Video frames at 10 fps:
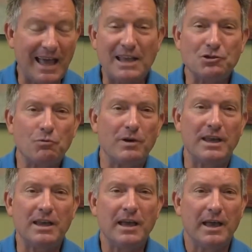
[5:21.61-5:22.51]
Last
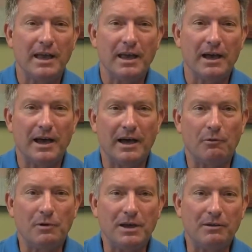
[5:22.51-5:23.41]
week
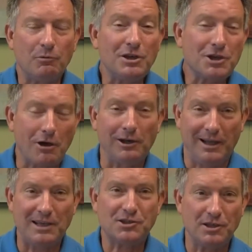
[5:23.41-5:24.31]
uh, we, we taught a
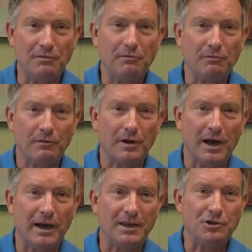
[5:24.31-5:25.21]
lesson
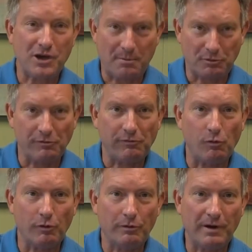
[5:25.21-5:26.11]
uh, in chapter
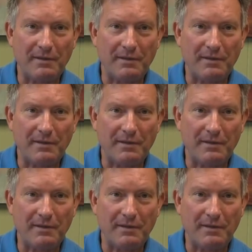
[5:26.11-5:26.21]
4,